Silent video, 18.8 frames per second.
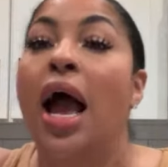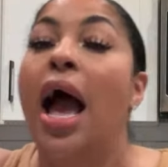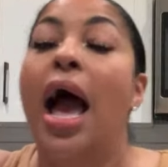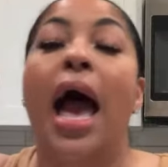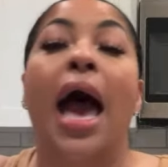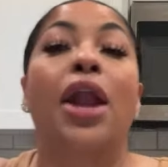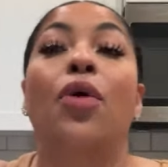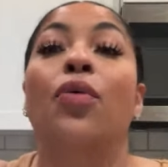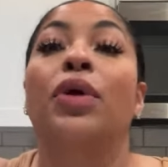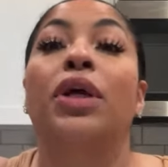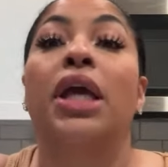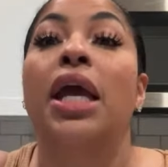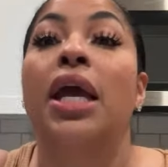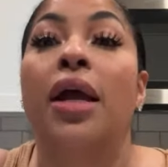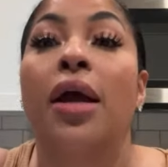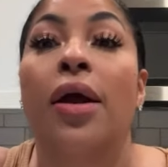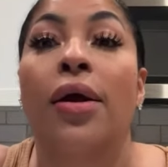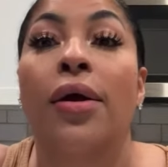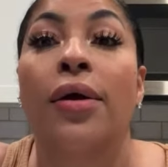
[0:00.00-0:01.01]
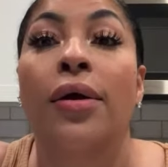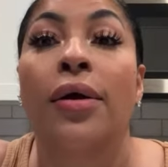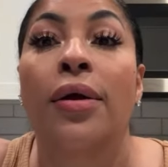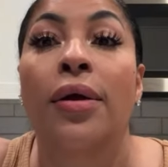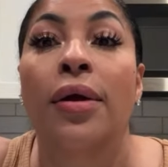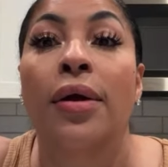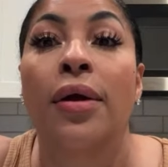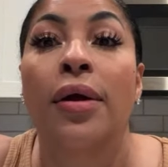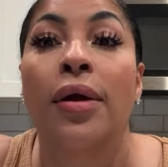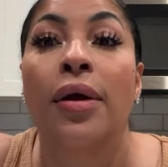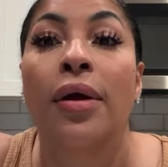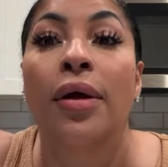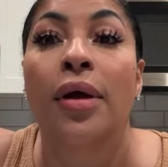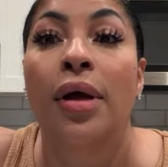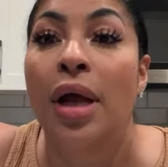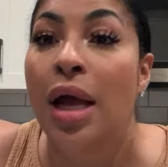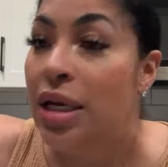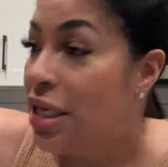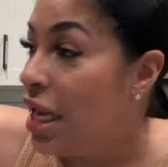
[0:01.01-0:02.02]
I don't care.
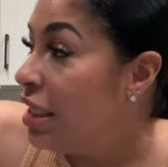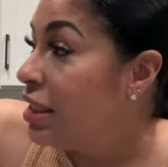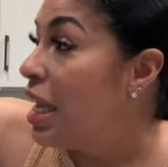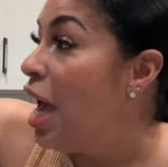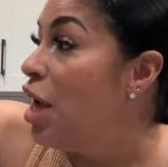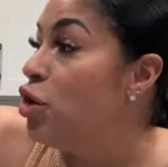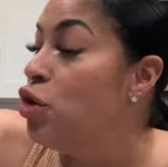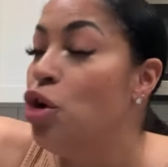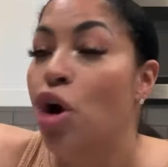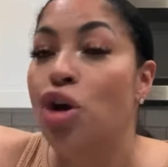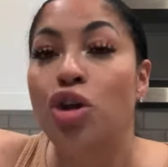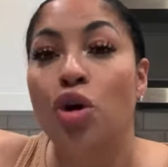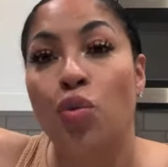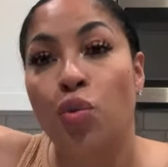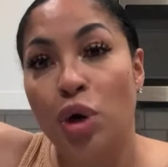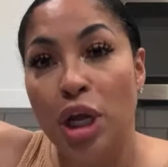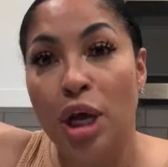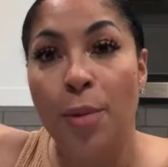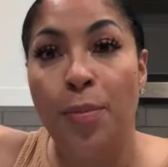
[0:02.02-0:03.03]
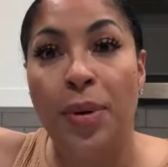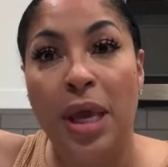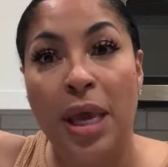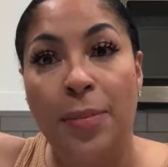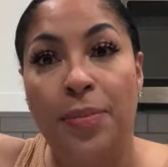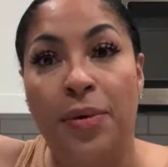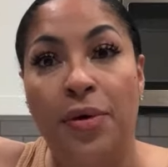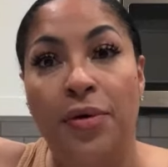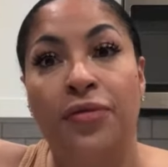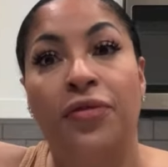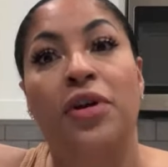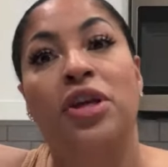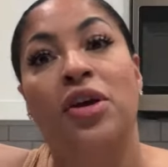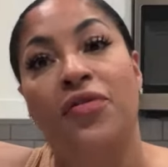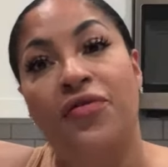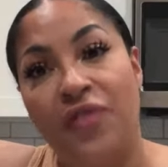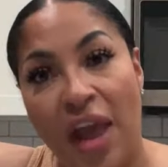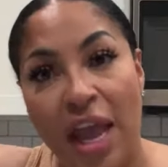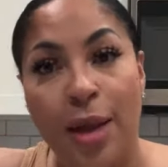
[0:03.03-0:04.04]
That's how you know your real people from your
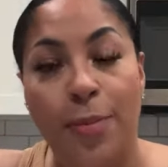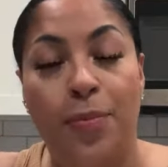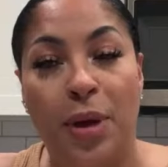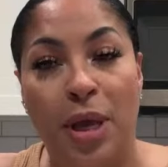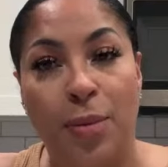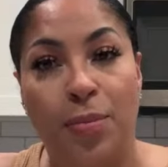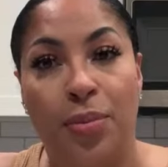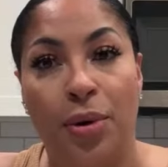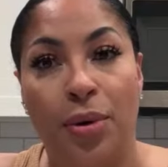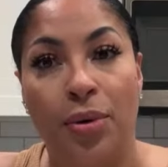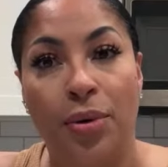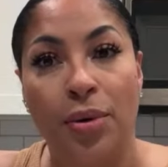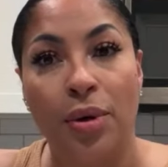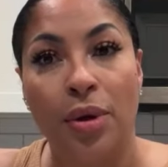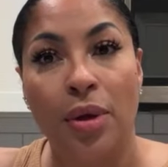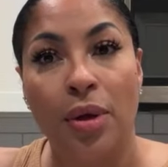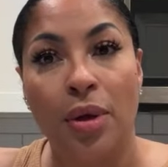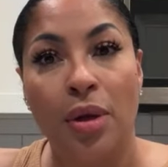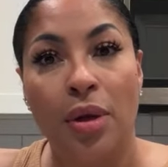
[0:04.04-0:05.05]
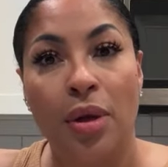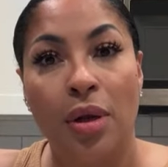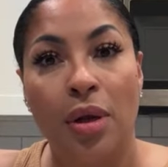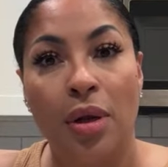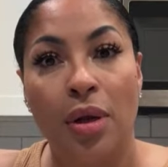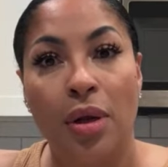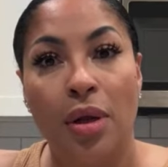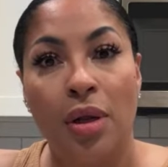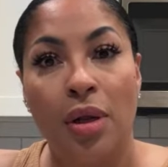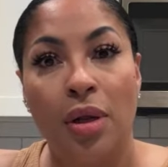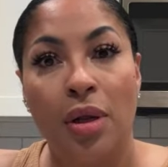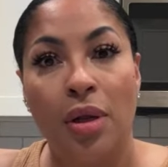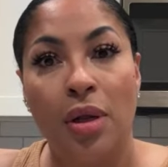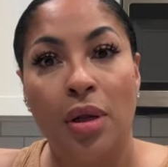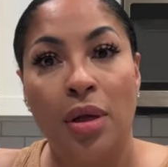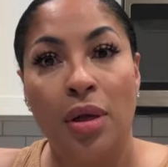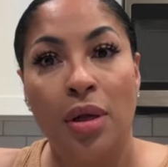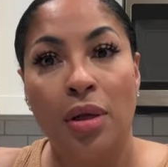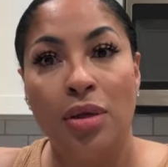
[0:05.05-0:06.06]
fake people.
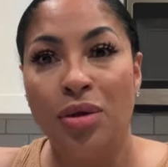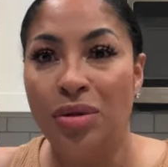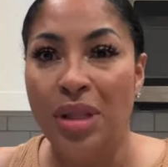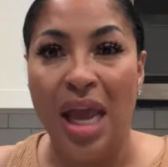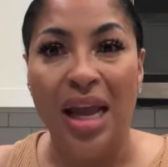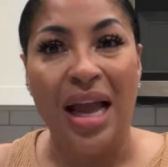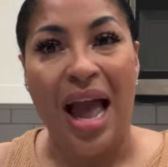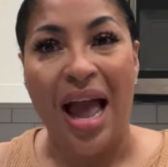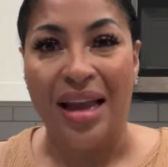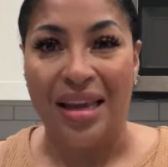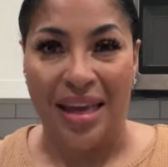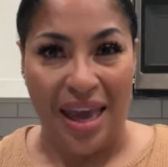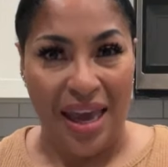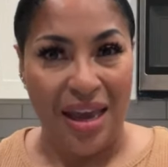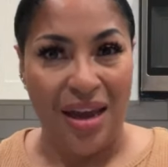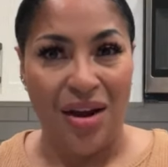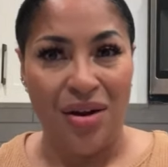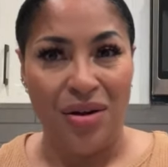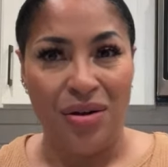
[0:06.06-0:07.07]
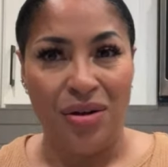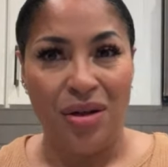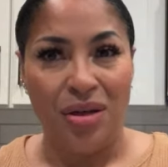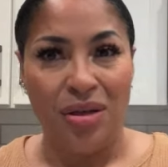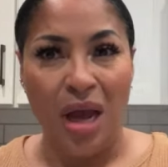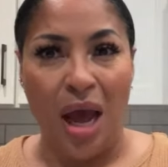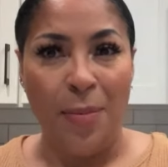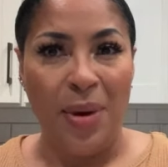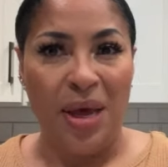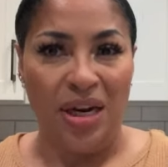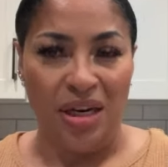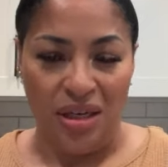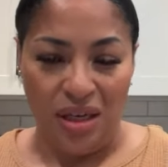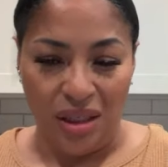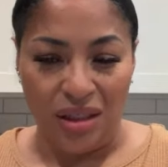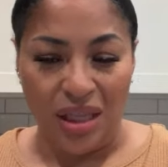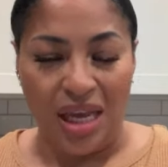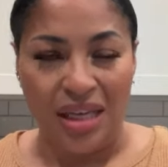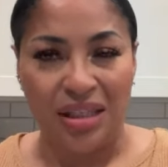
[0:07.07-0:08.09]
You think I care? Y'all better
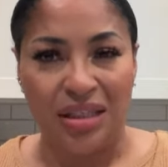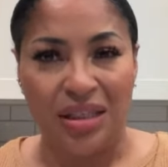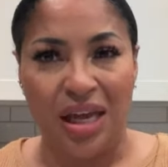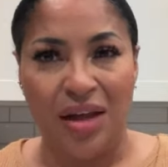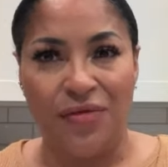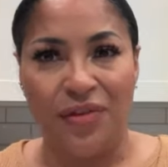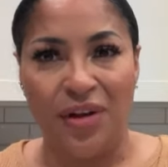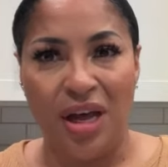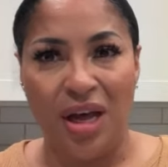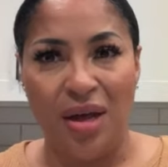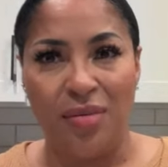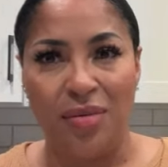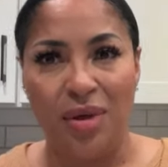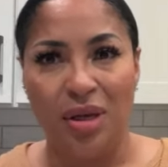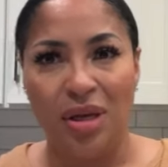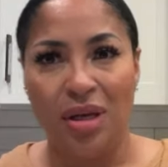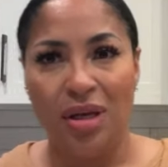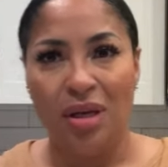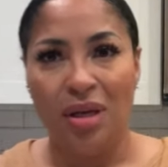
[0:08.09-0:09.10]
look that stuff up.